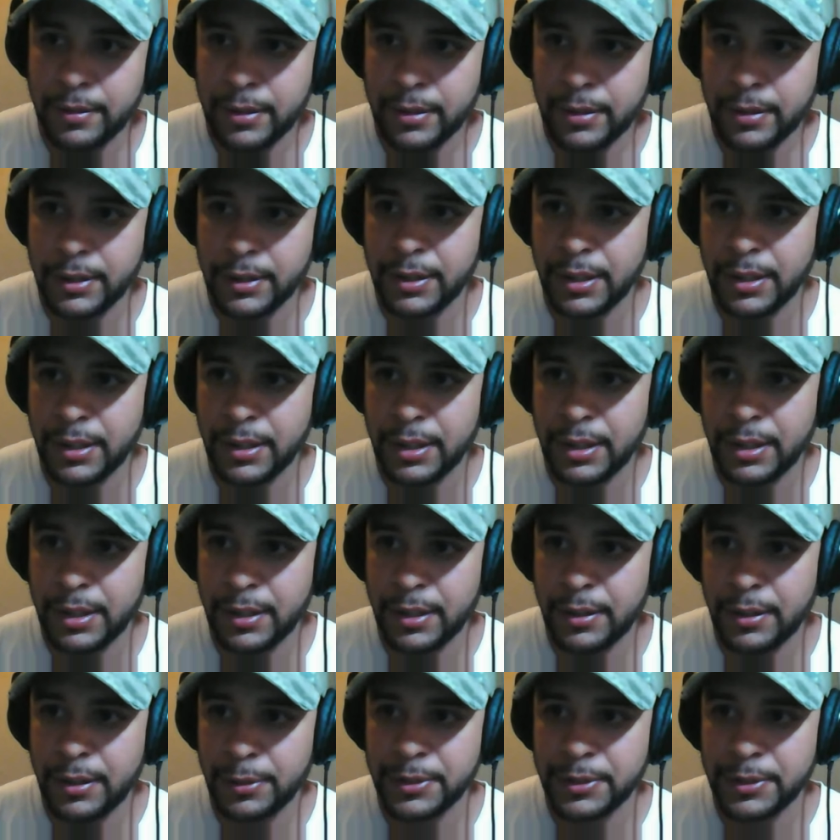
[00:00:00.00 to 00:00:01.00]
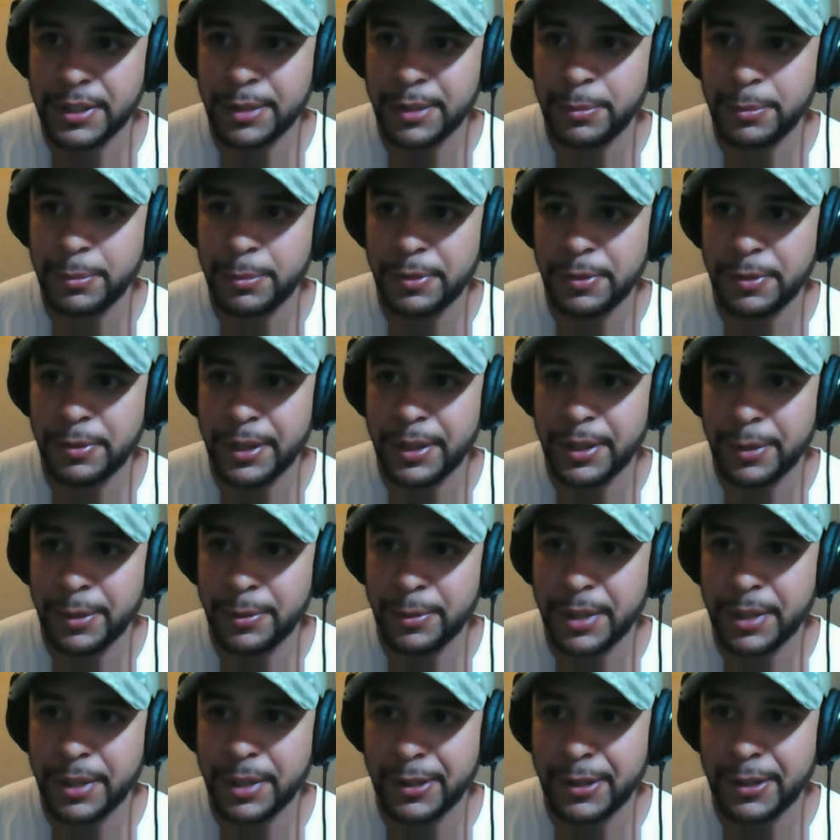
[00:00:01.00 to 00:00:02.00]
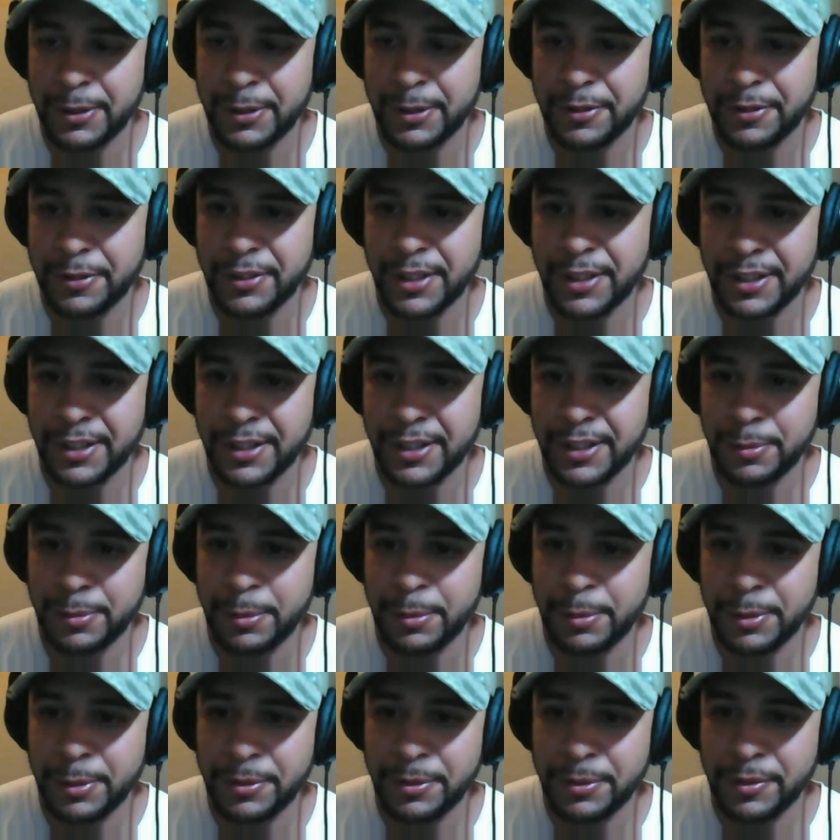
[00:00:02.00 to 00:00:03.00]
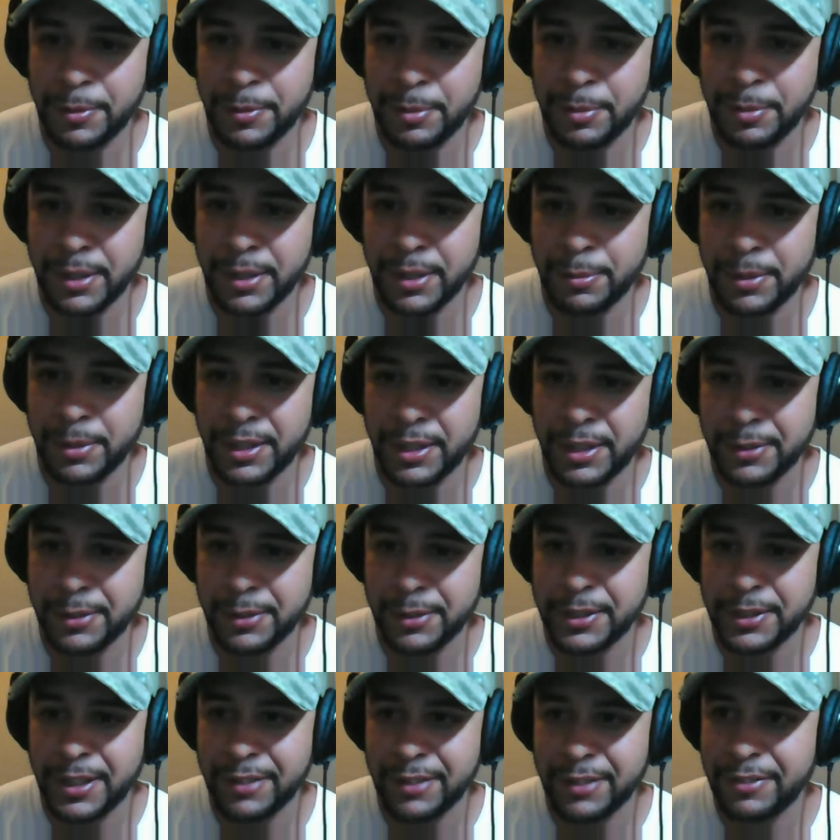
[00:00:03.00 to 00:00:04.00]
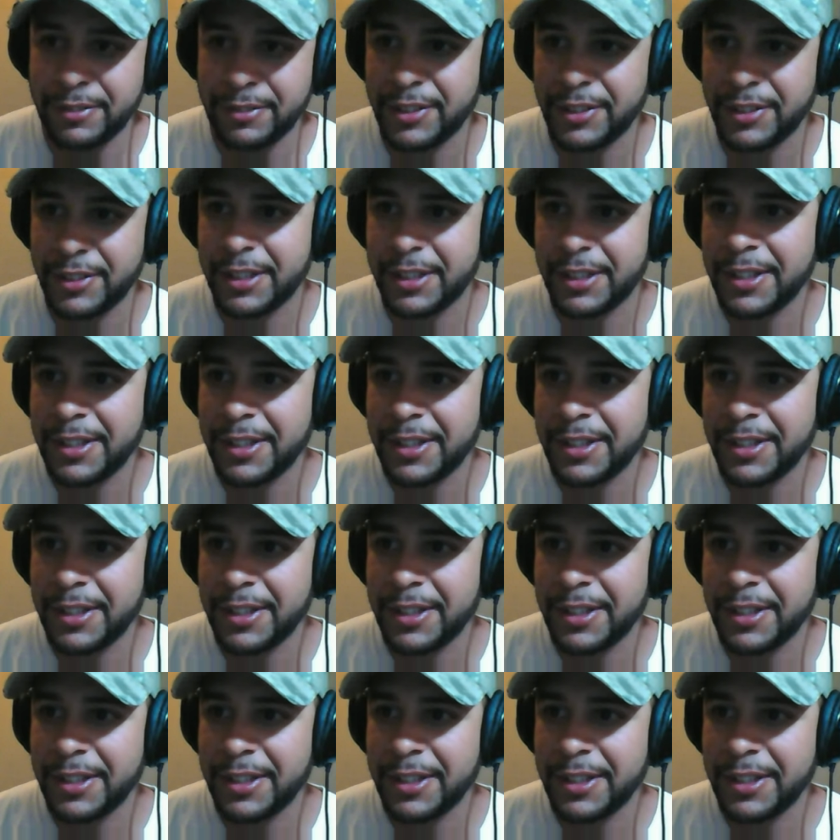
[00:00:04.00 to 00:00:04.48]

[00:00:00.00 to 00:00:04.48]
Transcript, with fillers: He said uh, that was a good movie, by the way. I don't know if you guys remember the movie Blank Man. I was kind of a fan.